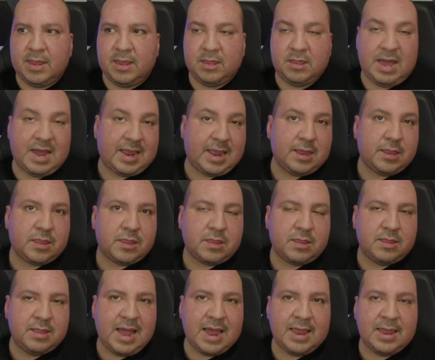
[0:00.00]
I guess
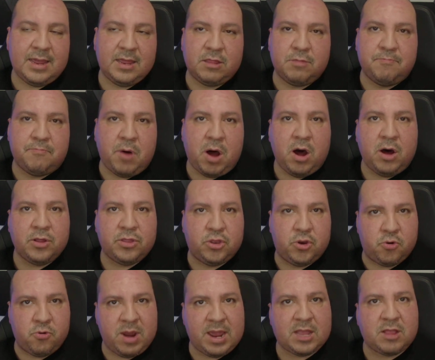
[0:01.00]
not his boss,
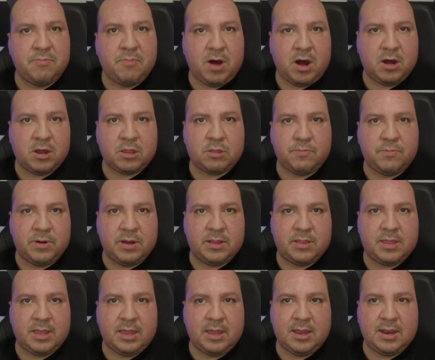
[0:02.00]
direct boss, but
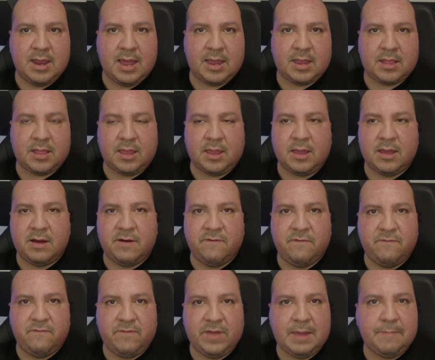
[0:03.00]
the
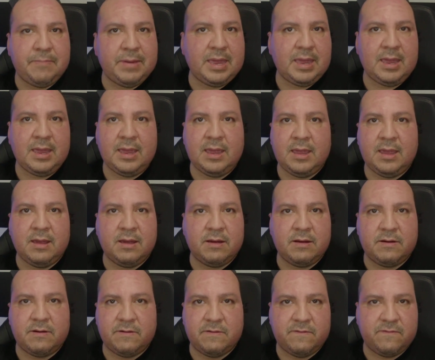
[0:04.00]
VP
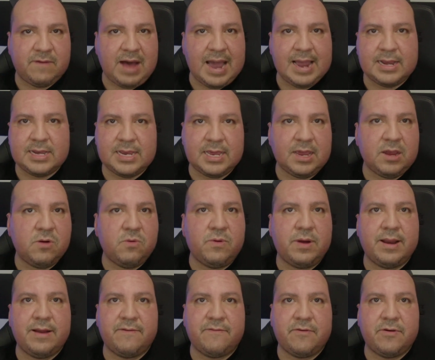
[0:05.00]
of IT or
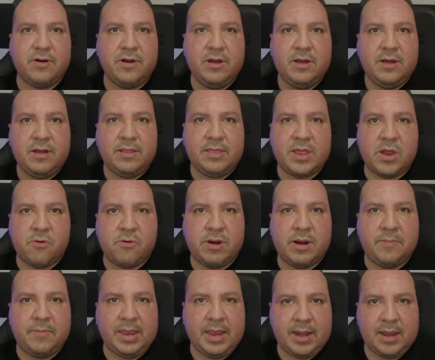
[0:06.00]
whatever. They were in the
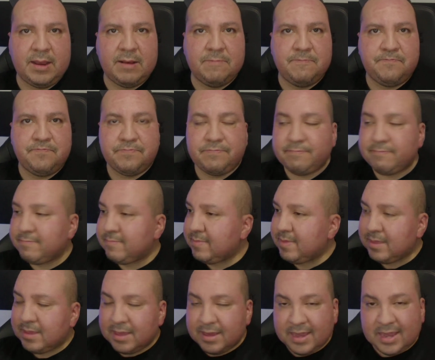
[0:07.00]
meeting.
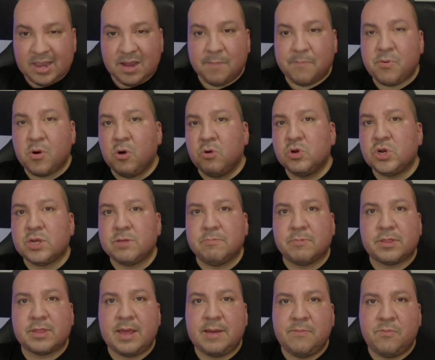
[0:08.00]
He approached him the
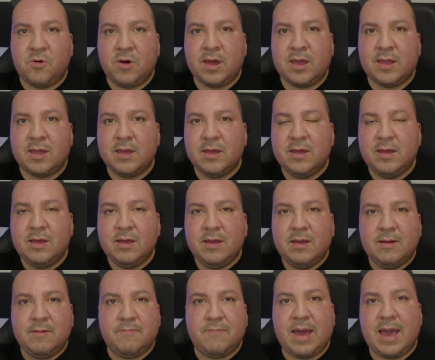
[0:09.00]
same way.
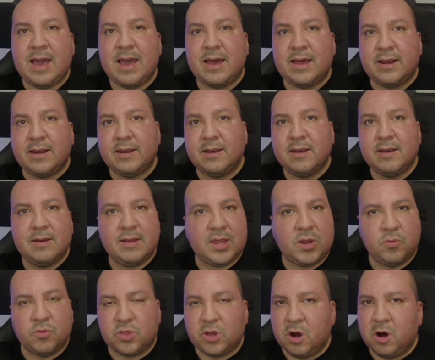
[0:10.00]
Man, he
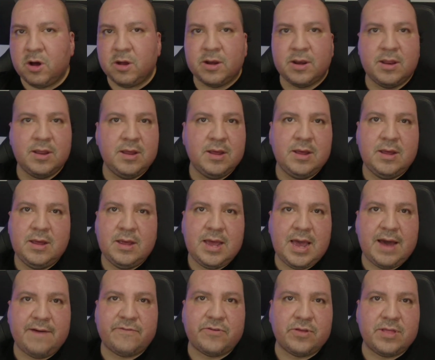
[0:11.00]
was gone
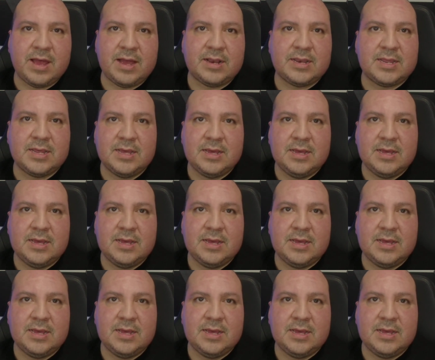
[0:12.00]
after that.